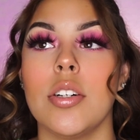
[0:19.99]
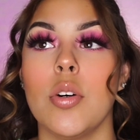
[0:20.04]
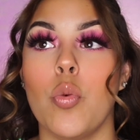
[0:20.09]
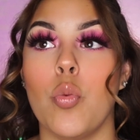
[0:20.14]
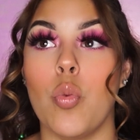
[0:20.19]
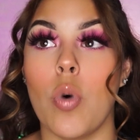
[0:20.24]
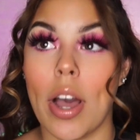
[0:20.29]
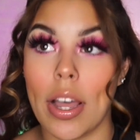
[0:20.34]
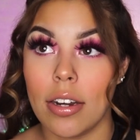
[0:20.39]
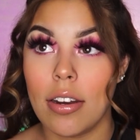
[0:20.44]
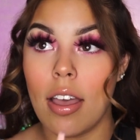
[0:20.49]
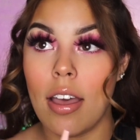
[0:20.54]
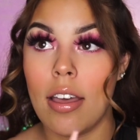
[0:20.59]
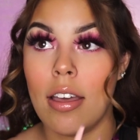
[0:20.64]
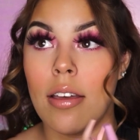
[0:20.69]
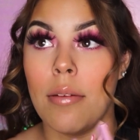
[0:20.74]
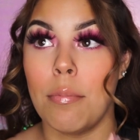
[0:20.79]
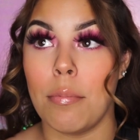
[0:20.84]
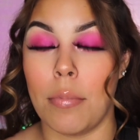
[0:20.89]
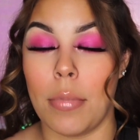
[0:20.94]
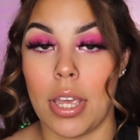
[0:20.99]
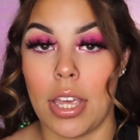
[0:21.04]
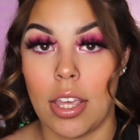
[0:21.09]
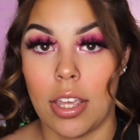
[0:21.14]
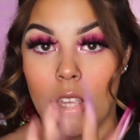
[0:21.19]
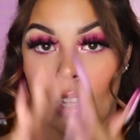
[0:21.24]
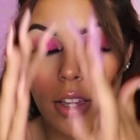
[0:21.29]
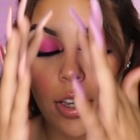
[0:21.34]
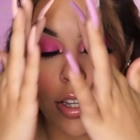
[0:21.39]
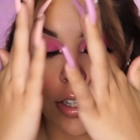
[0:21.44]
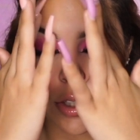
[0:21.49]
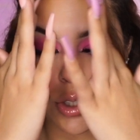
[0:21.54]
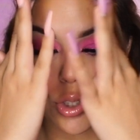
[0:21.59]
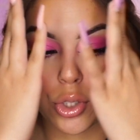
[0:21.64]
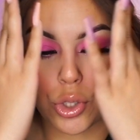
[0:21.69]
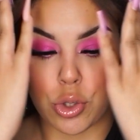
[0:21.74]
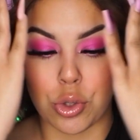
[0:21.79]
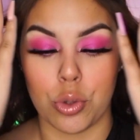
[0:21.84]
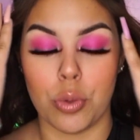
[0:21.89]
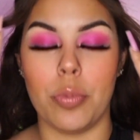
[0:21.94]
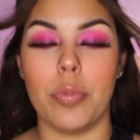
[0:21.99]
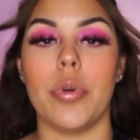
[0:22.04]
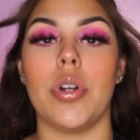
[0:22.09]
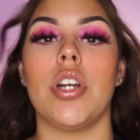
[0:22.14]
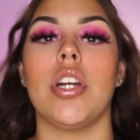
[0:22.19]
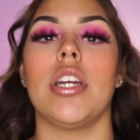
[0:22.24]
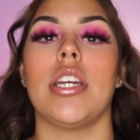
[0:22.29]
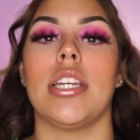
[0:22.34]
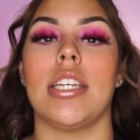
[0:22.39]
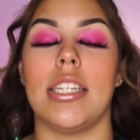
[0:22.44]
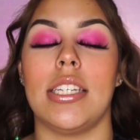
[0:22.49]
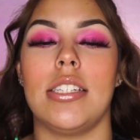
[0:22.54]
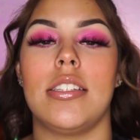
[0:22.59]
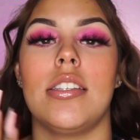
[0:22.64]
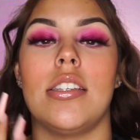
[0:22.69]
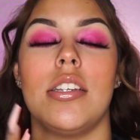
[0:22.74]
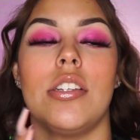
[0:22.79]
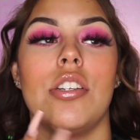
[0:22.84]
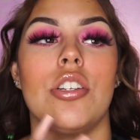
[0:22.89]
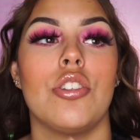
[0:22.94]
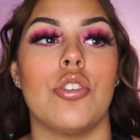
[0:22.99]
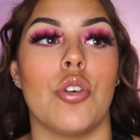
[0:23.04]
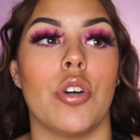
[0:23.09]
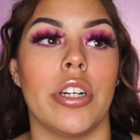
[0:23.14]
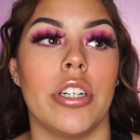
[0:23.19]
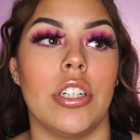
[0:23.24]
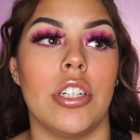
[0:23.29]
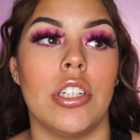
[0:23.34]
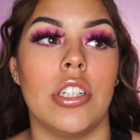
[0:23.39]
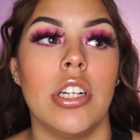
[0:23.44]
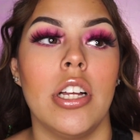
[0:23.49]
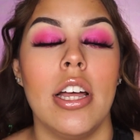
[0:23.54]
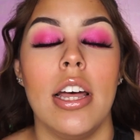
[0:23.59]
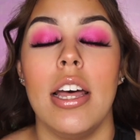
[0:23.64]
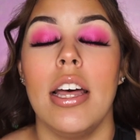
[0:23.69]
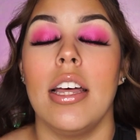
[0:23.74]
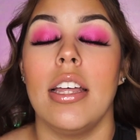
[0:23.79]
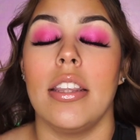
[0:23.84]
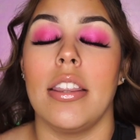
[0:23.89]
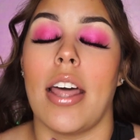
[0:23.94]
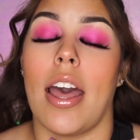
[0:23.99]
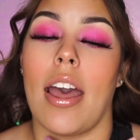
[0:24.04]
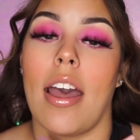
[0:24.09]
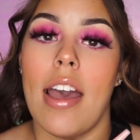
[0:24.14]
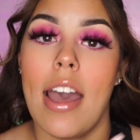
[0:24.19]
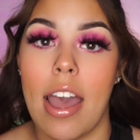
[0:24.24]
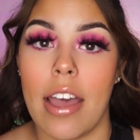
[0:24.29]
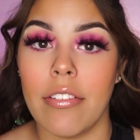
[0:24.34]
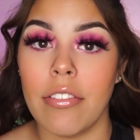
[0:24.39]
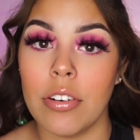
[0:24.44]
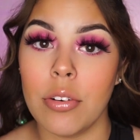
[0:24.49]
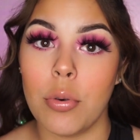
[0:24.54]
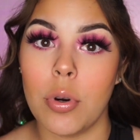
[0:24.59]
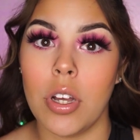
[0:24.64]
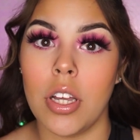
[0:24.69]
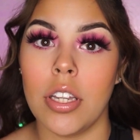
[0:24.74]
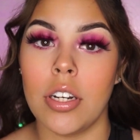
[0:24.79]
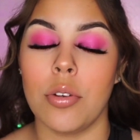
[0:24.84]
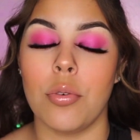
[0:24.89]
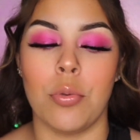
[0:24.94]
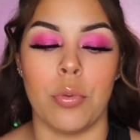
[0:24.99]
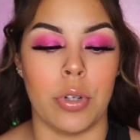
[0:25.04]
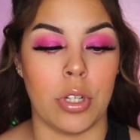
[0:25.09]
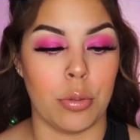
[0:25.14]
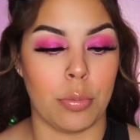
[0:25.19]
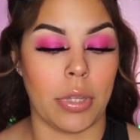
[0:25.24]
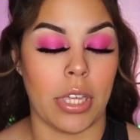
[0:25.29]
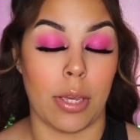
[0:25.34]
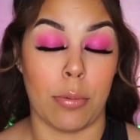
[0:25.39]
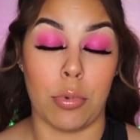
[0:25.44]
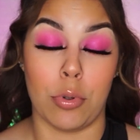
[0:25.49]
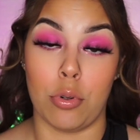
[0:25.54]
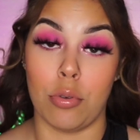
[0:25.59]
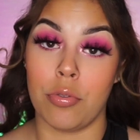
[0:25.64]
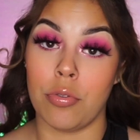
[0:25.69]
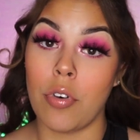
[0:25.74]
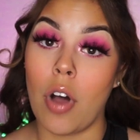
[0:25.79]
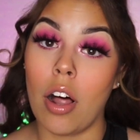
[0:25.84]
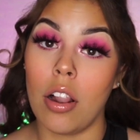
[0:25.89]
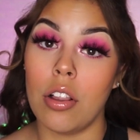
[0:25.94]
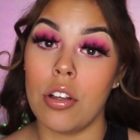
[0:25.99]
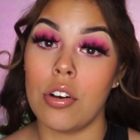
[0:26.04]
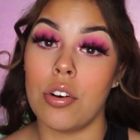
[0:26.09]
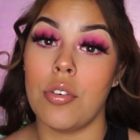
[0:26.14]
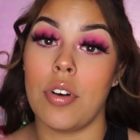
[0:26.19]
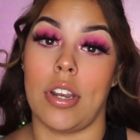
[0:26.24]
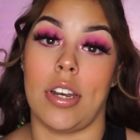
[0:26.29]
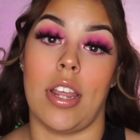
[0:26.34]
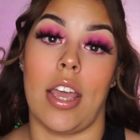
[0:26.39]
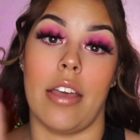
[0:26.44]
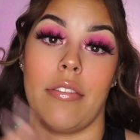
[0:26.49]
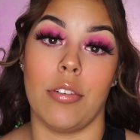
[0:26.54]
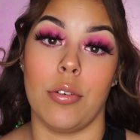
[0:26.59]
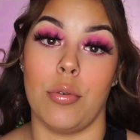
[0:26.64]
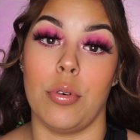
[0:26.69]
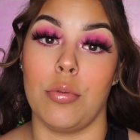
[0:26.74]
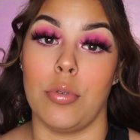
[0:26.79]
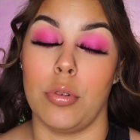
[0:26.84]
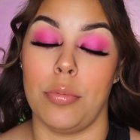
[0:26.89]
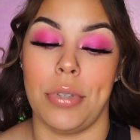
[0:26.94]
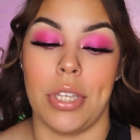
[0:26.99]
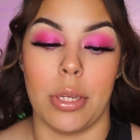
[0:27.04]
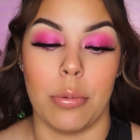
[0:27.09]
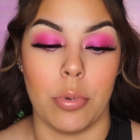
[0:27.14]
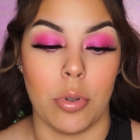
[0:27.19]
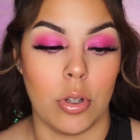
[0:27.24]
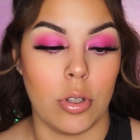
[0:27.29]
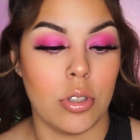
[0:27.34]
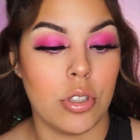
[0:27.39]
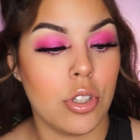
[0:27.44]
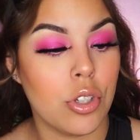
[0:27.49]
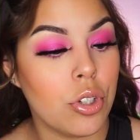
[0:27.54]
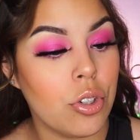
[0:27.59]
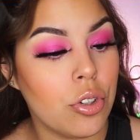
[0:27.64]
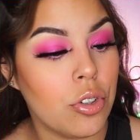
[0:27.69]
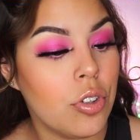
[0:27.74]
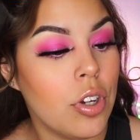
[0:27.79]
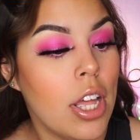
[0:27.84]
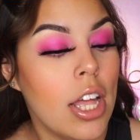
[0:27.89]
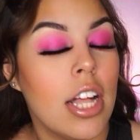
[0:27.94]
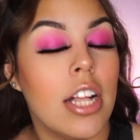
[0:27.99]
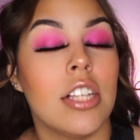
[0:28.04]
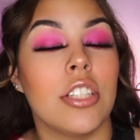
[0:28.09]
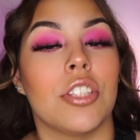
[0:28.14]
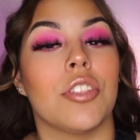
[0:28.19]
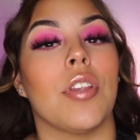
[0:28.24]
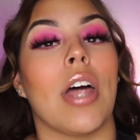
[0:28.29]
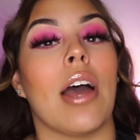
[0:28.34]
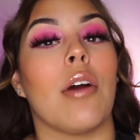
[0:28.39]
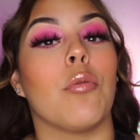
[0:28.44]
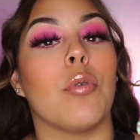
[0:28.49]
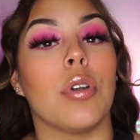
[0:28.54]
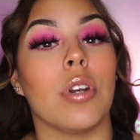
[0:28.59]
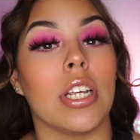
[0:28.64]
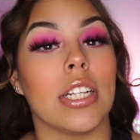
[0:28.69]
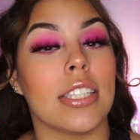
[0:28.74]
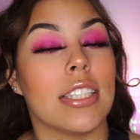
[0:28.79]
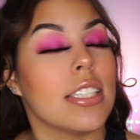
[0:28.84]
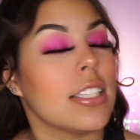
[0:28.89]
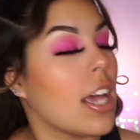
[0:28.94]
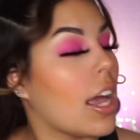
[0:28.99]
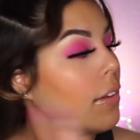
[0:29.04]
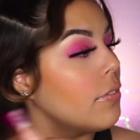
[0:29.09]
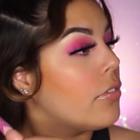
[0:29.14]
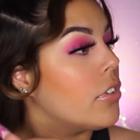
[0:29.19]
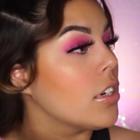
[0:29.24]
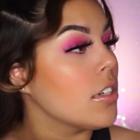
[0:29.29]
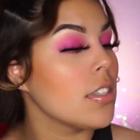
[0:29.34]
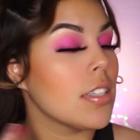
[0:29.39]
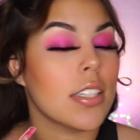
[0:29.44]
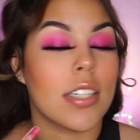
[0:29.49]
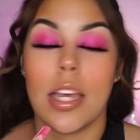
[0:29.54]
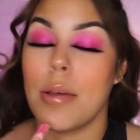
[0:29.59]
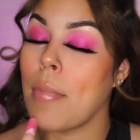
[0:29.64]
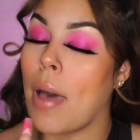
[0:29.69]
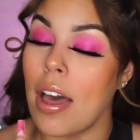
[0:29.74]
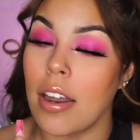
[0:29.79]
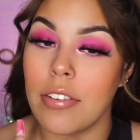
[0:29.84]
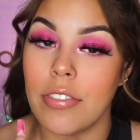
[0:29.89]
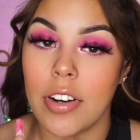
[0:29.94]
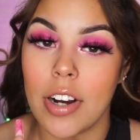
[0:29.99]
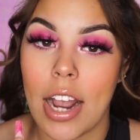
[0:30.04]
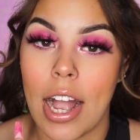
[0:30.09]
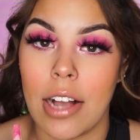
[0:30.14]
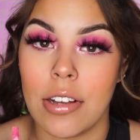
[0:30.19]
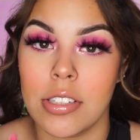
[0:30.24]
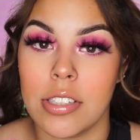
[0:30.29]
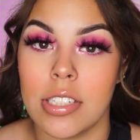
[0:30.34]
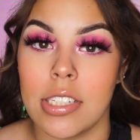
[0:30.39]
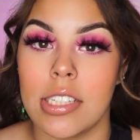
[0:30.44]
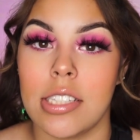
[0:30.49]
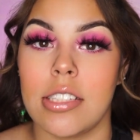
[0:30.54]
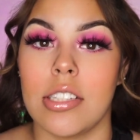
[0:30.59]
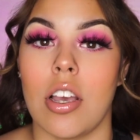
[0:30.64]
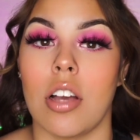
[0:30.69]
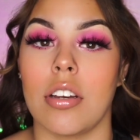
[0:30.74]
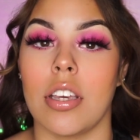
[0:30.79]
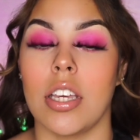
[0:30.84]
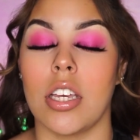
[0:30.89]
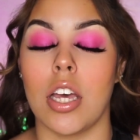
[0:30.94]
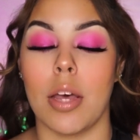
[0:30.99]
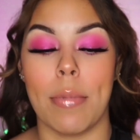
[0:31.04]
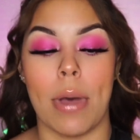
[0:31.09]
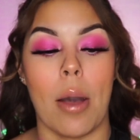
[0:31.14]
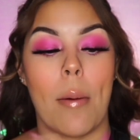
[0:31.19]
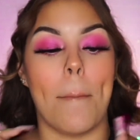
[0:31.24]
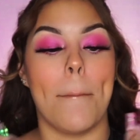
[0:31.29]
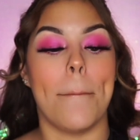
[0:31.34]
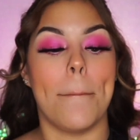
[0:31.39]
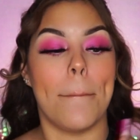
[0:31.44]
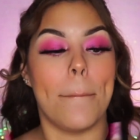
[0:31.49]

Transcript: why not make a super easy tutorial that everyone will be able to follow and everyone will be able to do, so that when it's time for us to come out of our houses, y'all can come out